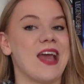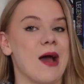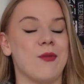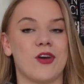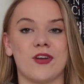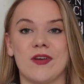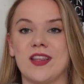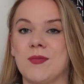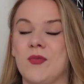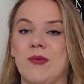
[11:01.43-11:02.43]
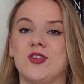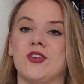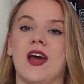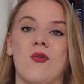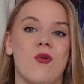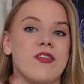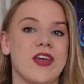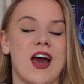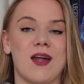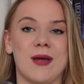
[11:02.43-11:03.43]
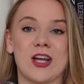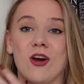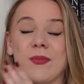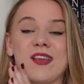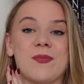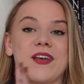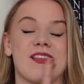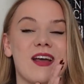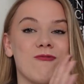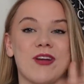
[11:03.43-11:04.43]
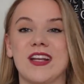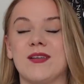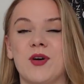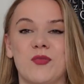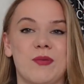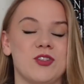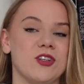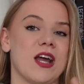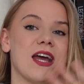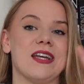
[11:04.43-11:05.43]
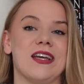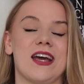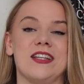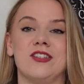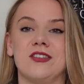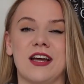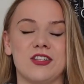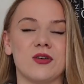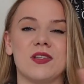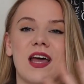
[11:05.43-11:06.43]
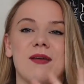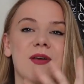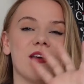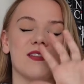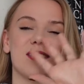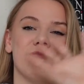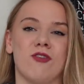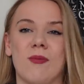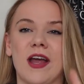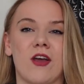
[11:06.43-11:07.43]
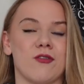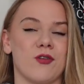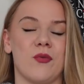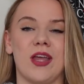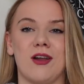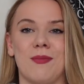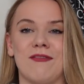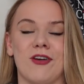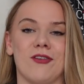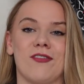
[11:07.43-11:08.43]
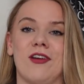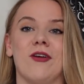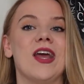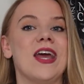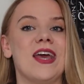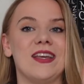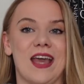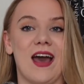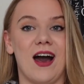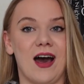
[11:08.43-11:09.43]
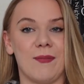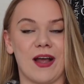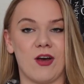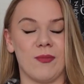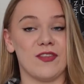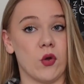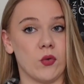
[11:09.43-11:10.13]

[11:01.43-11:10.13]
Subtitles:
yeah, I'm not going to read them on Webtoon. I want the hardback copies because reading them on Webtoon, I don't like because the format goes all weird on my phone. So yeah, hardback copies